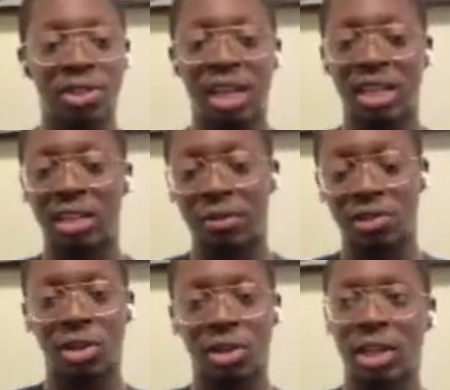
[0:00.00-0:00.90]
belts that
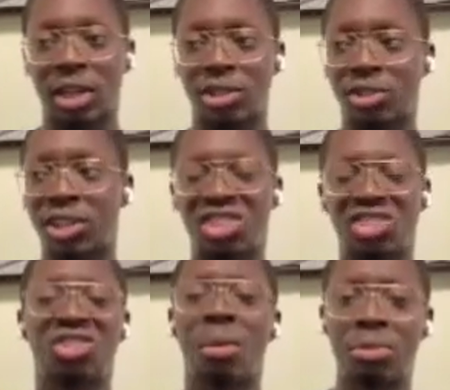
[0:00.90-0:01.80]
delivers your luggage
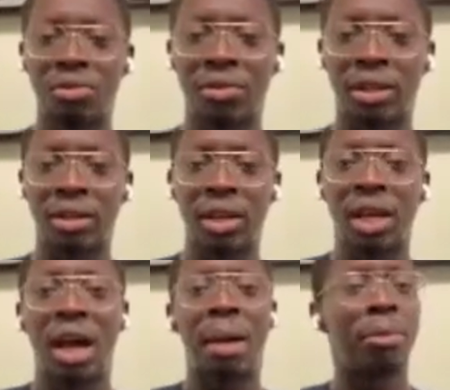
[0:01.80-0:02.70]
stop moving.
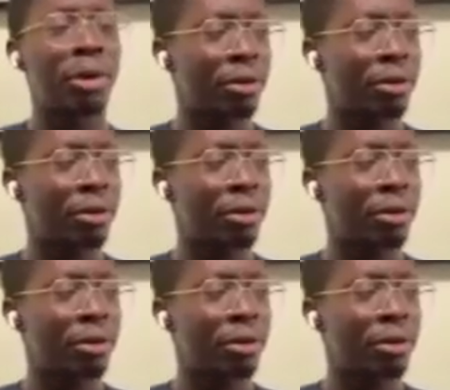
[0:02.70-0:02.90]
I'm